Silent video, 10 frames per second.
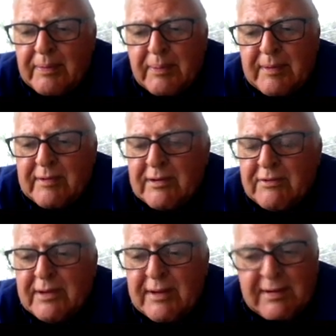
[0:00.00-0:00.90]
which is
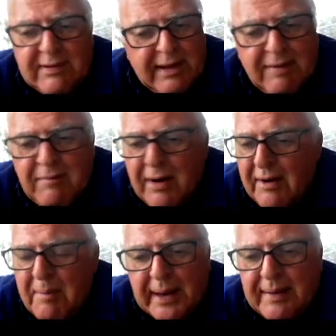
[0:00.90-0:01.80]
traditionally a very
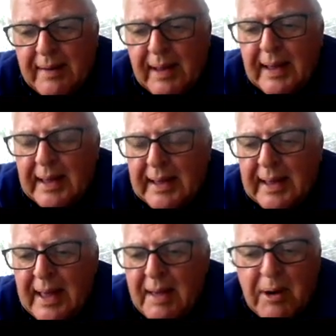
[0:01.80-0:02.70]
big day
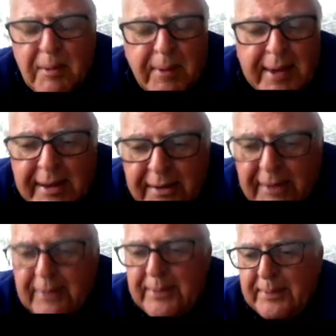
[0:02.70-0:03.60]
where we
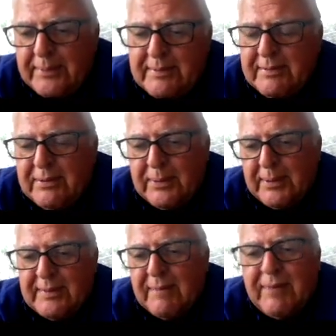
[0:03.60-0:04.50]
include
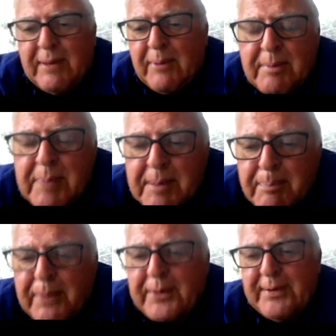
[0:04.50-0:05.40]
tourists if they want to be
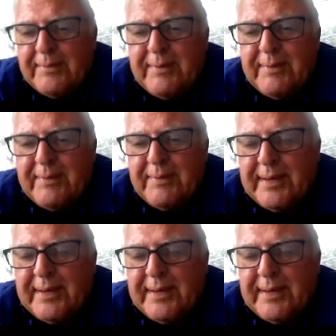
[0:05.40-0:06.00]
part of that.